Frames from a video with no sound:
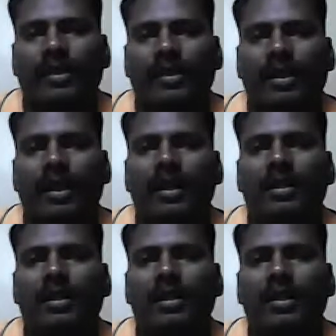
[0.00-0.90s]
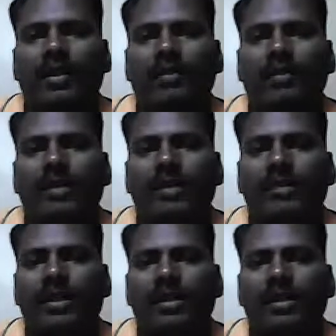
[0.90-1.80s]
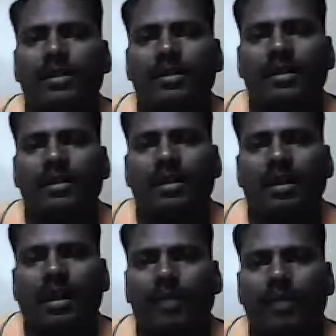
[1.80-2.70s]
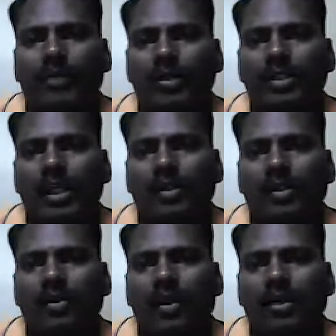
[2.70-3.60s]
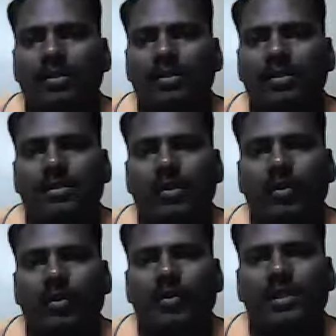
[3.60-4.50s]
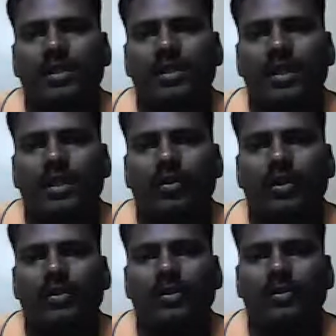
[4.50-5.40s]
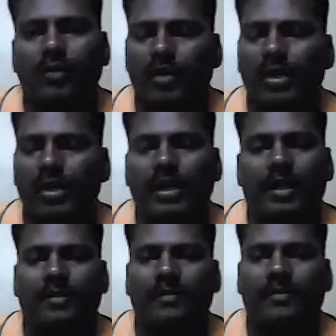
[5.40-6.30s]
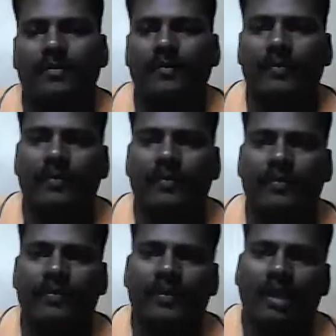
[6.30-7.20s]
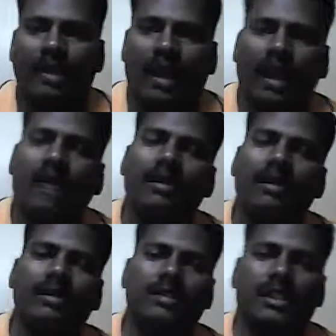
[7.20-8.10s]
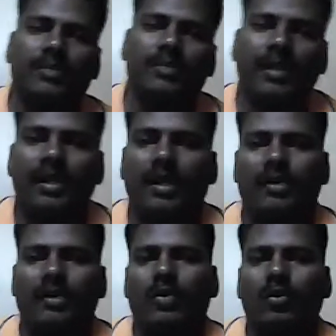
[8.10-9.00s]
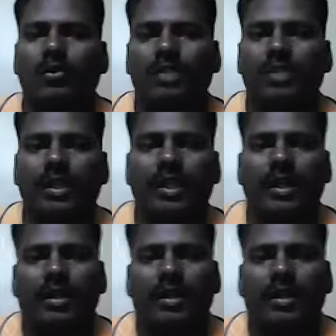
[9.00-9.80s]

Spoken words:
Internal rate of return method. A project costs rupees 32,400 and is expected to generate